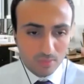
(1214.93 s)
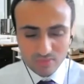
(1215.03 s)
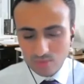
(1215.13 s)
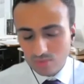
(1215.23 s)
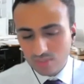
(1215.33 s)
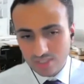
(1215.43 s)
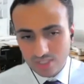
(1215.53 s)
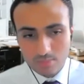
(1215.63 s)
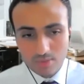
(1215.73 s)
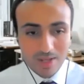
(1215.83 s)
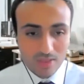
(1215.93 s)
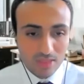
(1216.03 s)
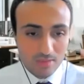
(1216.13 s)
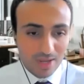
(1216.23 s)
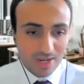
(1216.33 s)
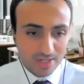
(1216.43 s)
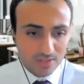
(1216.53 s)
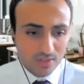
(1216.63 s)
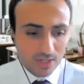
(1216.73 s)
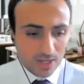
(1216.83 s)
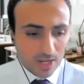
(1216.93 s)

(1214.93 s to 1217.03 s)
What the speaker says: We've talked a little bit about thematics.